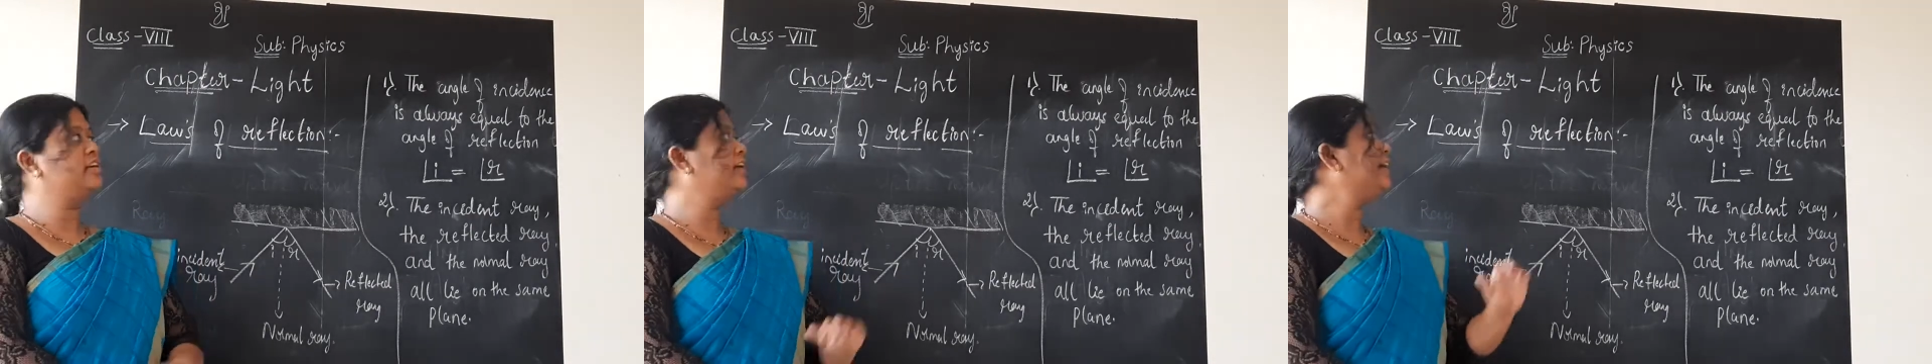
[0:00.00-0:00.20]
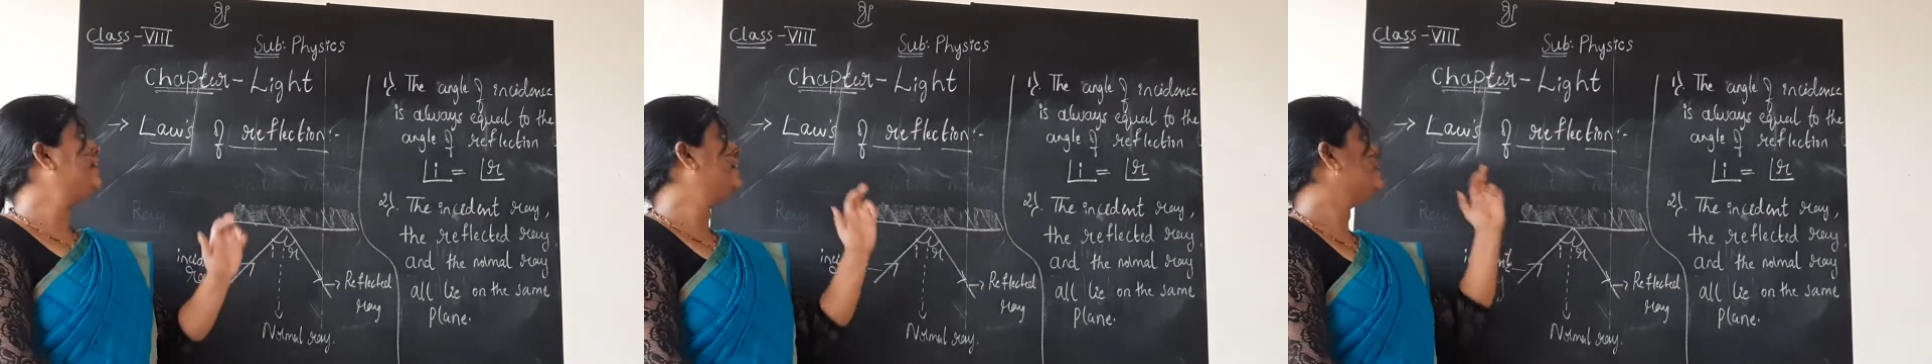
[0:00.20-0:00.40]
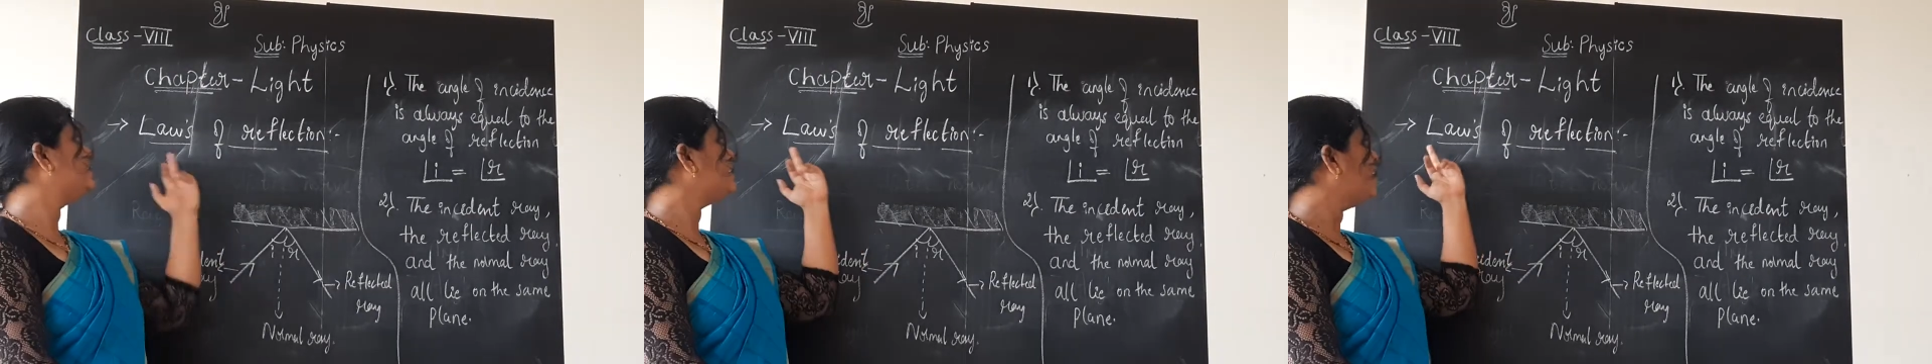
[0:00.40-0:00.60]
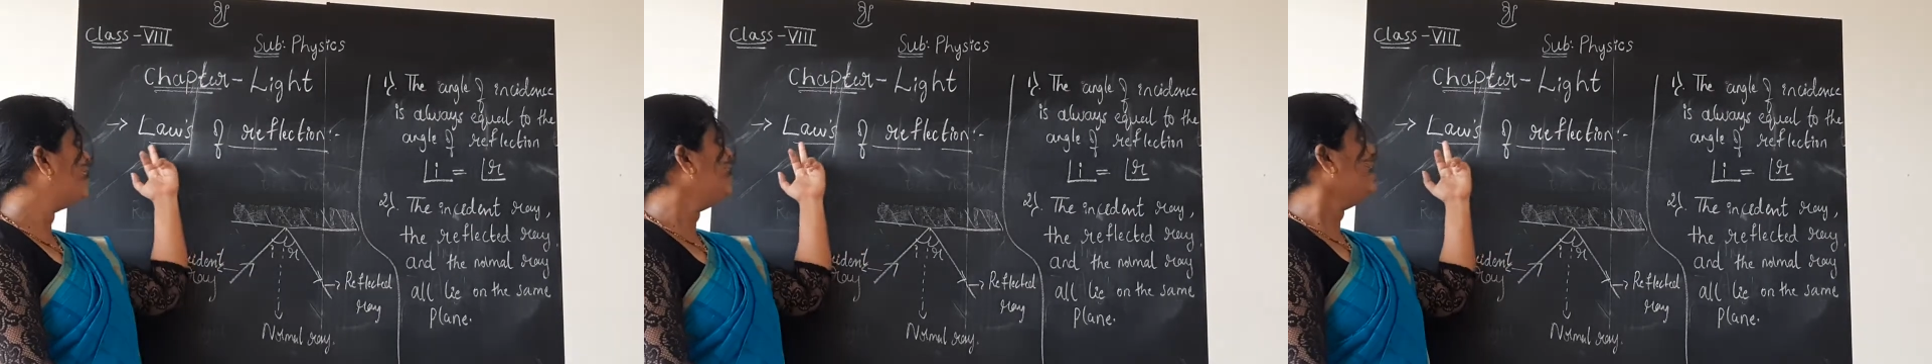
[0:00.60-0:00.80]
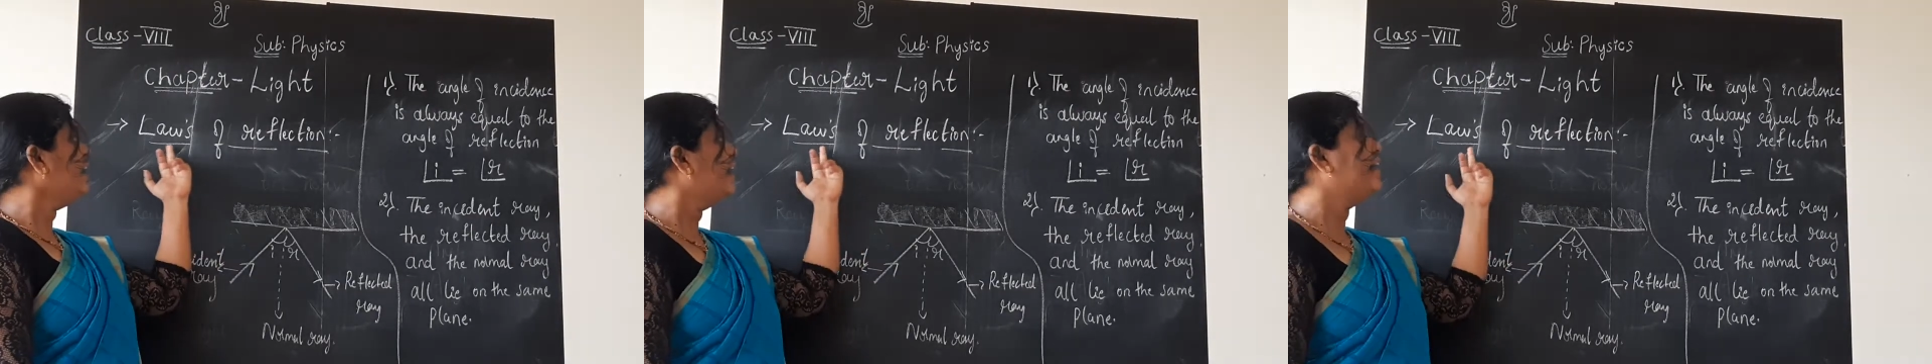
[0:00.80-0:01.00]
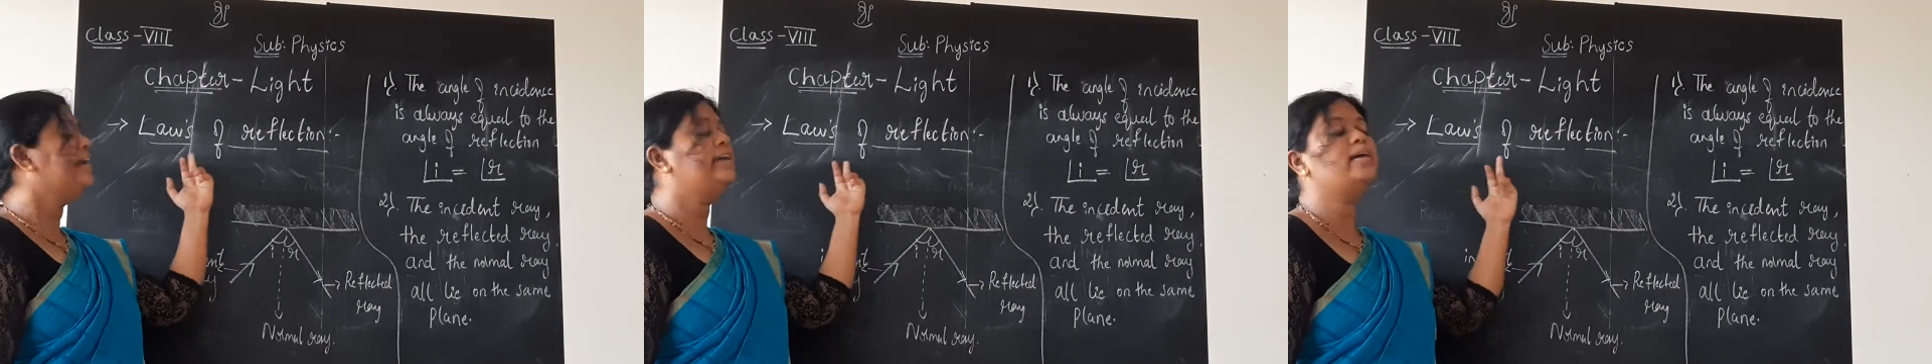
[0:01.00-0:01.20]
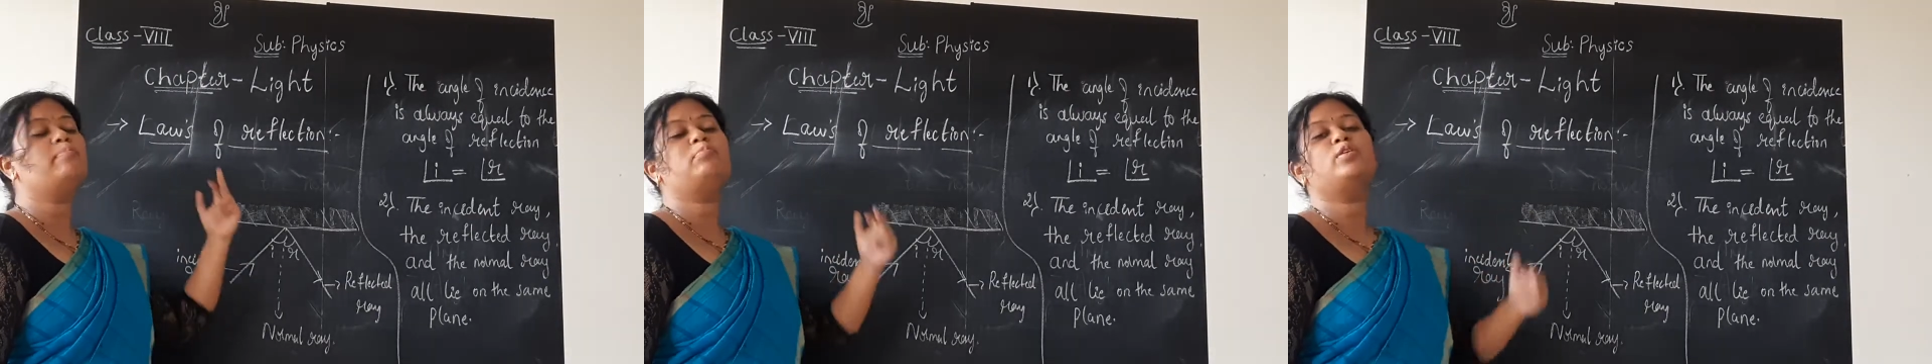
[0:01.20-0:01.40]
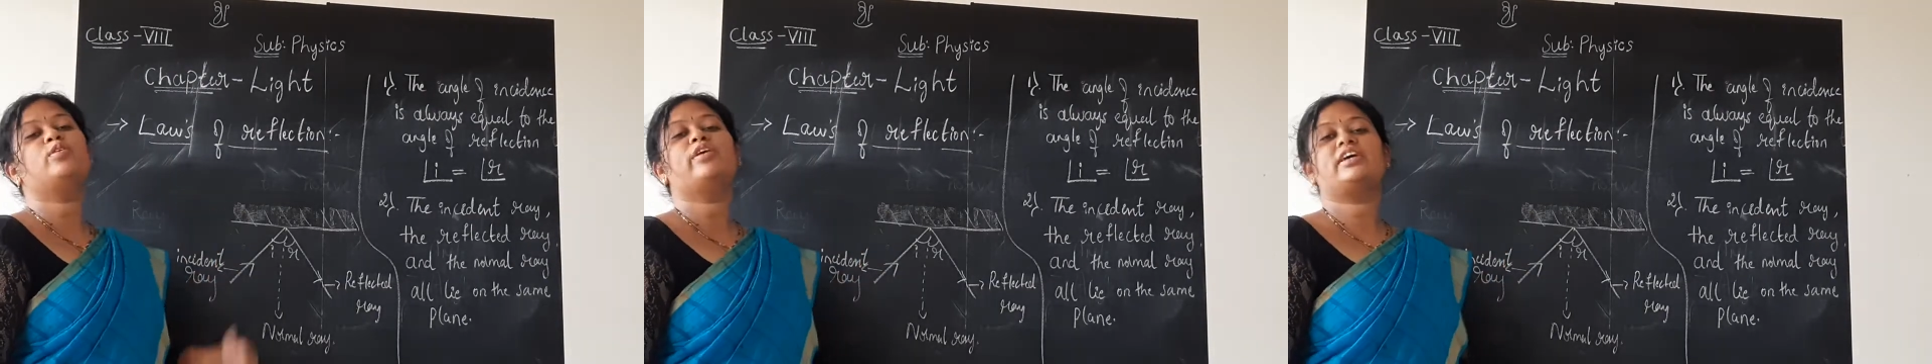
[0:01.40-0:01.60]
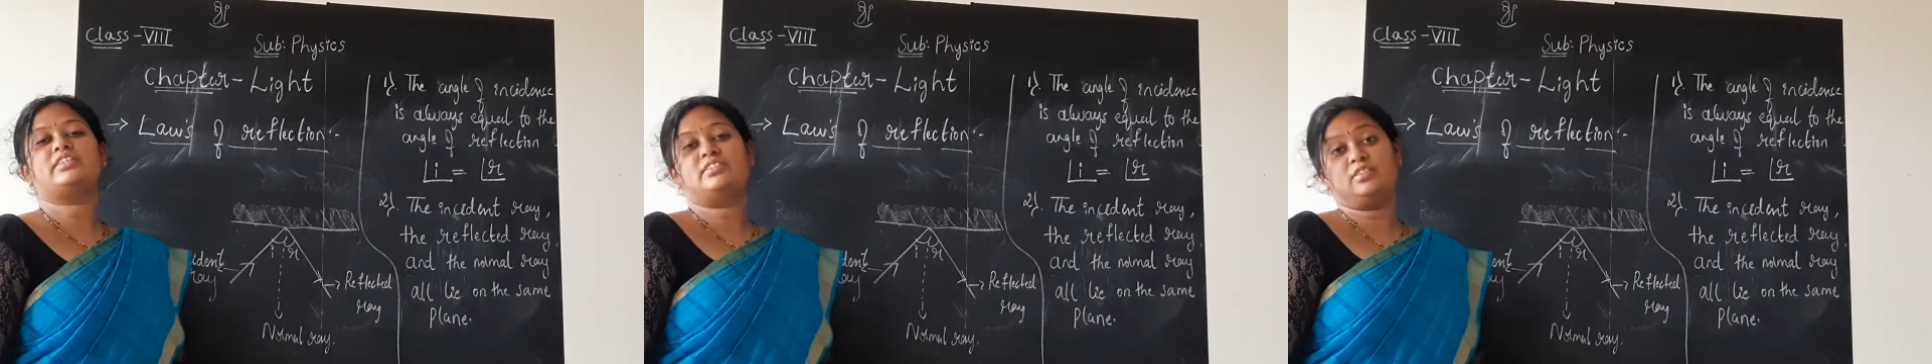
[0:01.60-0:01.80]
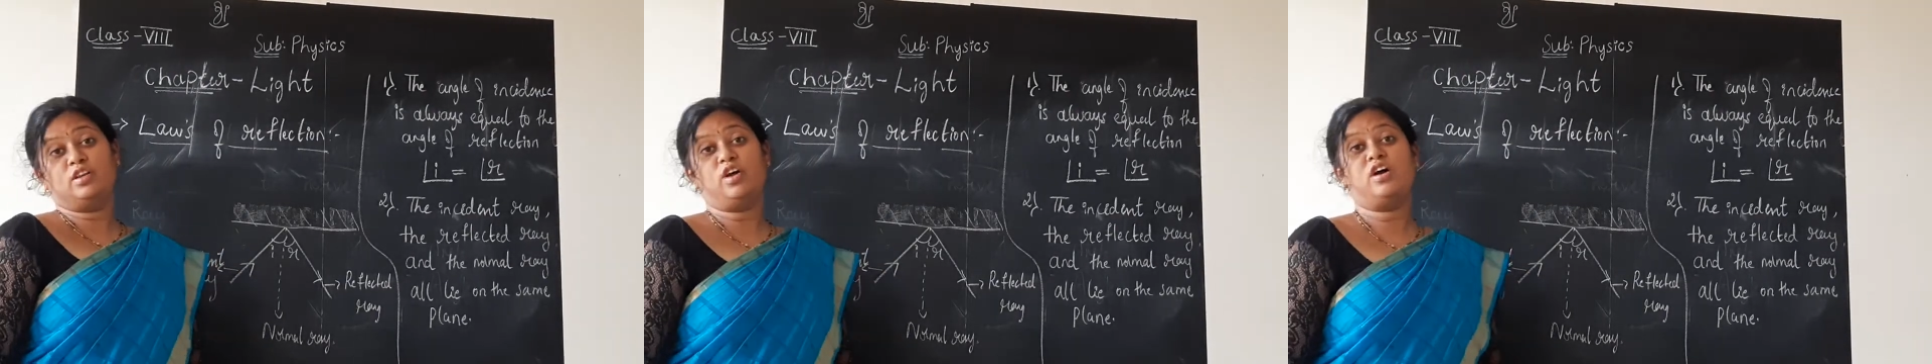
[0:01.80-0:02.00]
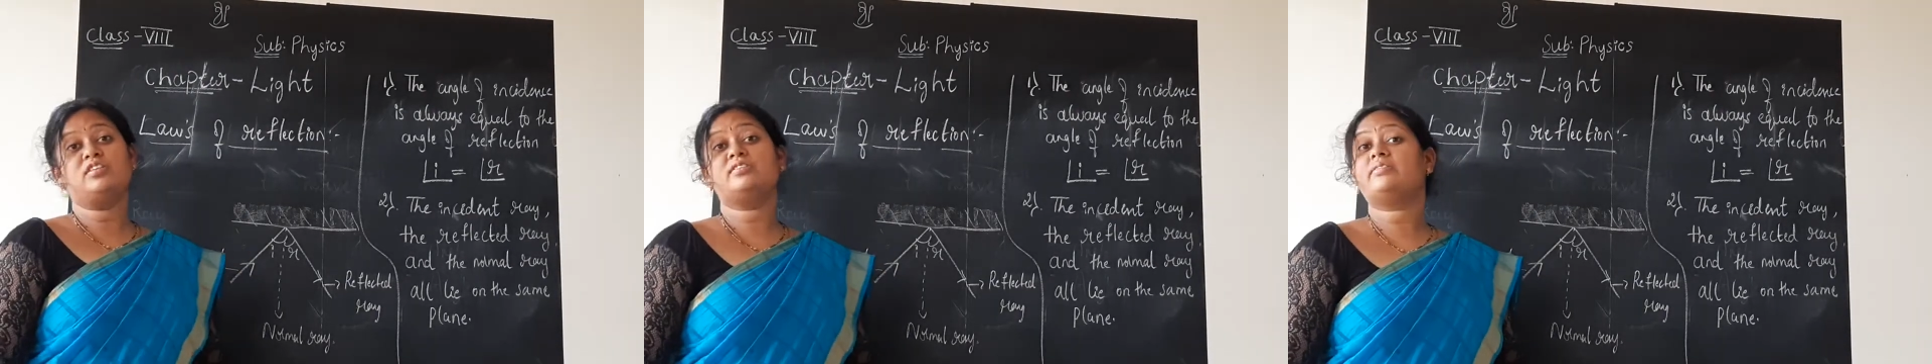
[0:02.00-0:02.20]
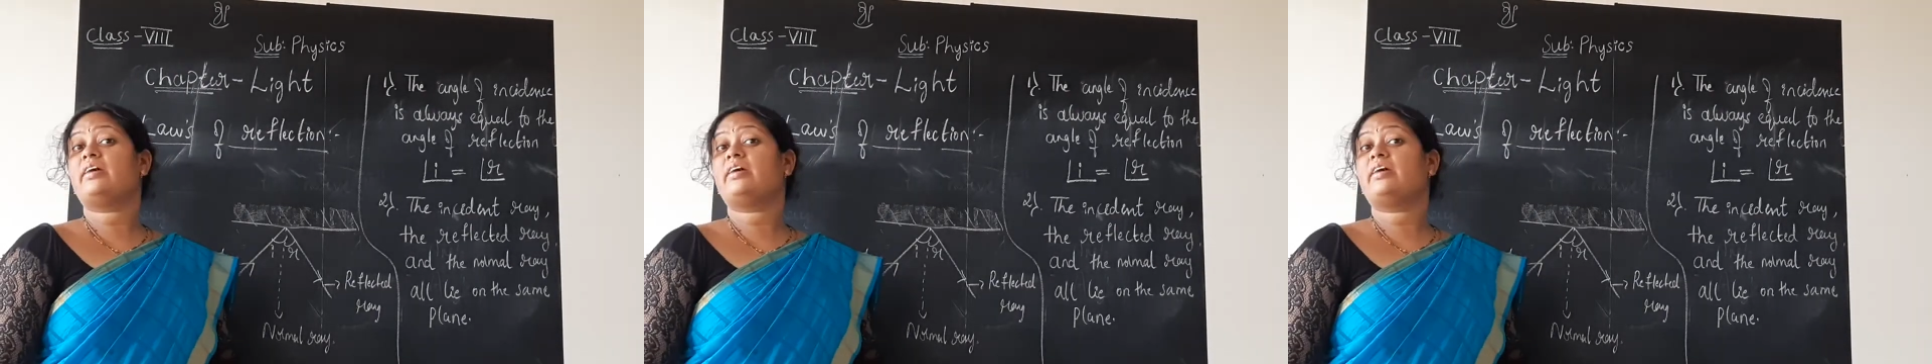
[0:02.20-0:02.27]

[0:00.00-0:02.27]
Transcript: It is LAWS, laws,